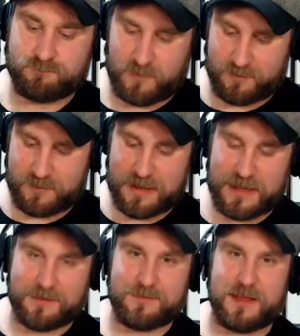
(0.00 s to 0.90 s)
All
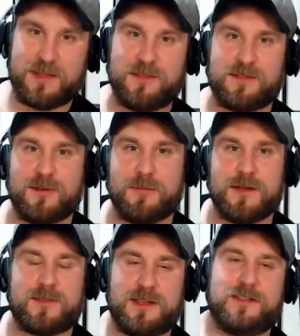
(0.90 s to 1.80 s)
right. Thank you so
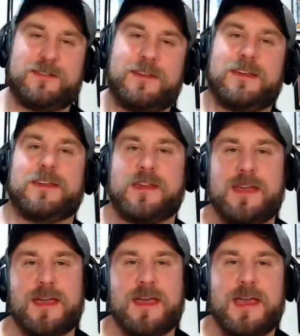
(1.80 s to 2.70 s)
much, EZ.
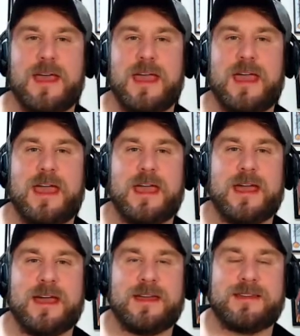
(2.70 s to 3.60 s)

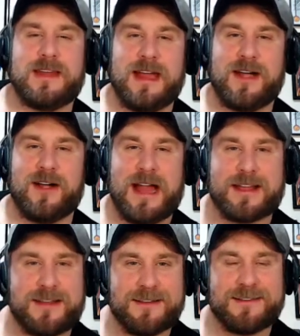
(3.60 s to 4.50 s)
And
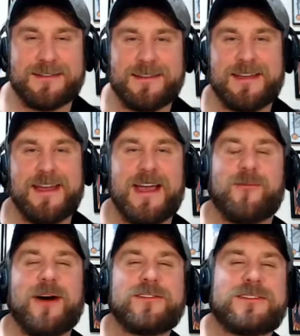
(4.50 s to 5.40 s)
Eric.
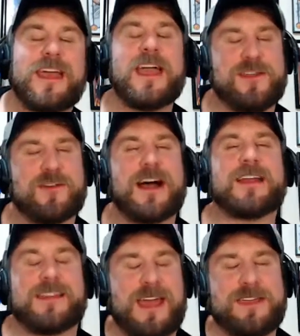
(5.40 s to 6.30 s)
Hey, you
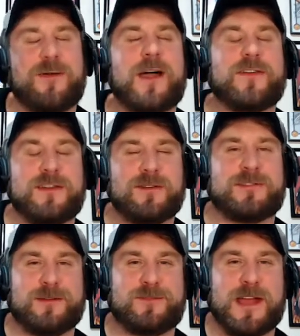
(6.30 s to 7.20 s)
have a
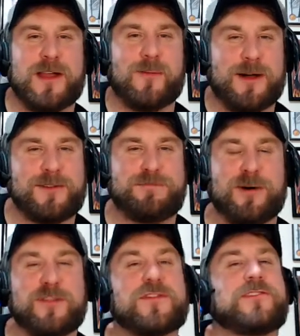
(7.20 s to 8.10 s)
YouTube channel. Why don't you
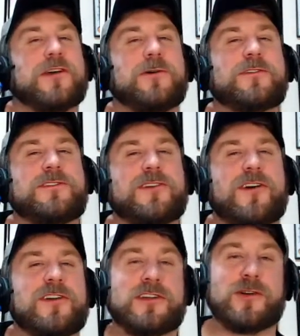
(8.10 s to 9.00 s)
post the jokes
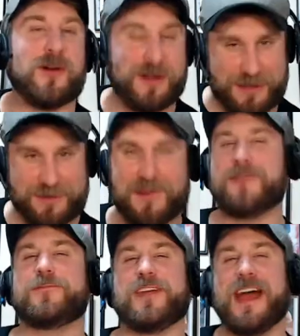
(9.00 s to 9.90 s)
on your
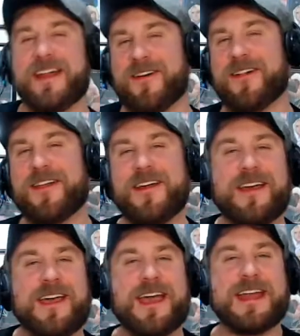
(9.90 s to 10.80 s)
YouTube channel
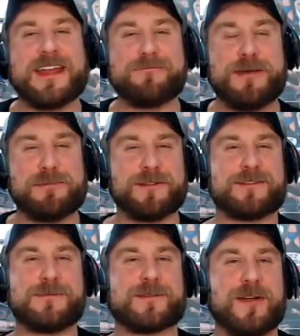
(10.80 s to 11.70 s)
and get people to
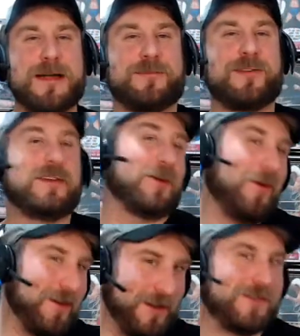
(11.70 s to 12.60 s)
subscribe to your
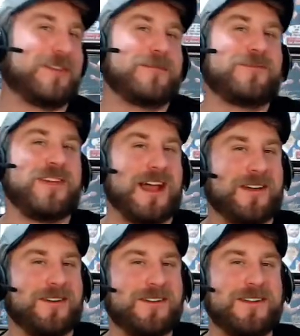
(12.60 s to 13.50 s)
YouTube
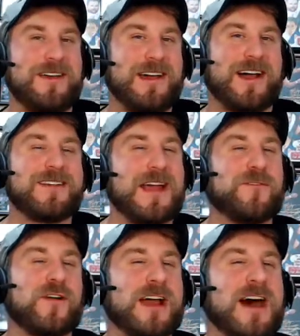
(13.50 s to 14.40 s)
channel? Because
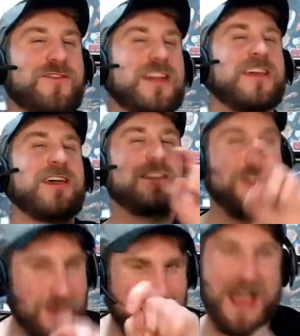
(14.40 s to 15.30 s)
I forgot
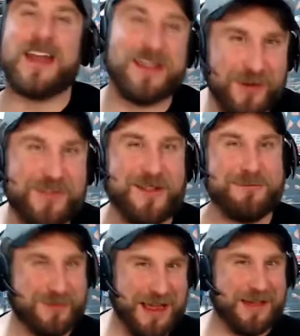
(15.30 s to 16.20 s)
you had a
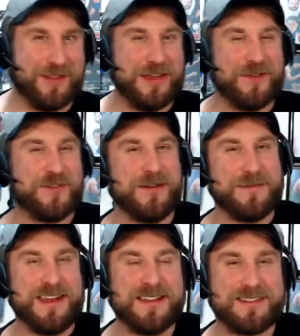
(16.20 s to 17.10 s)
YouTube channel there for a
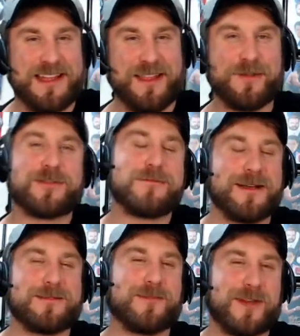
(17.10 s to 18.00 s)
minute until I looked through
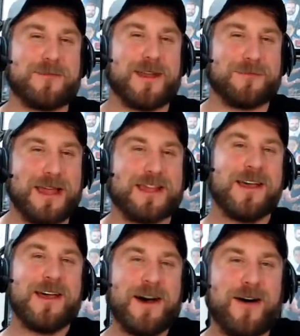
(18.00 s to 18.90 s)
my subscription. I'm
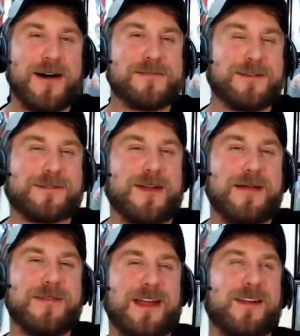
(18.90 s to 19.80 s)
like, I'm
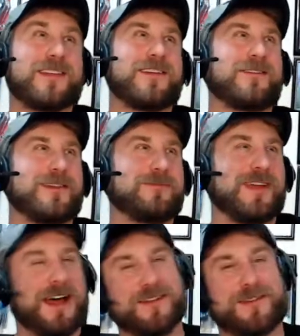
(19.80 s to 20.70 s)
subscribed to Eric's YouTube
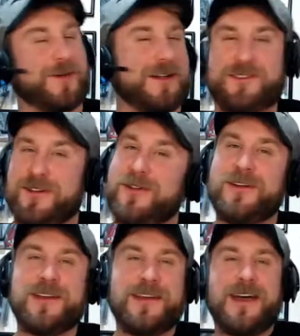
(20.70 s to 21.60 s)
channel. So why don't you
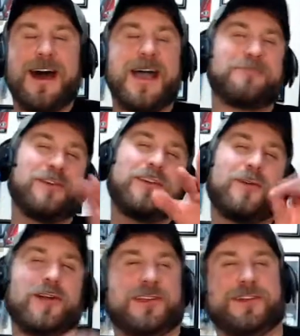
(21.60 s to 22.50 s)
hype
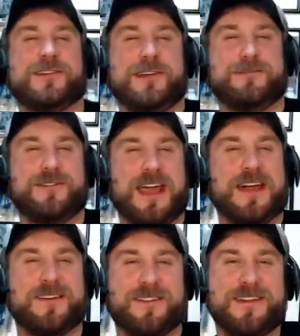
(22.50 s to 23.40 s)
your YouTube
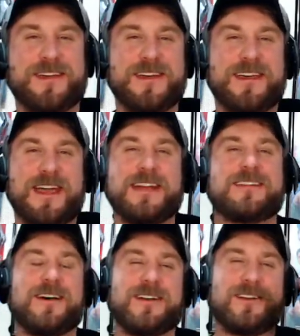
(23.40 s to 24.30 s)
channel and
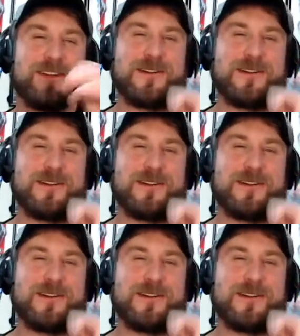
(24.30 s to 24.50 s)
tell your jokes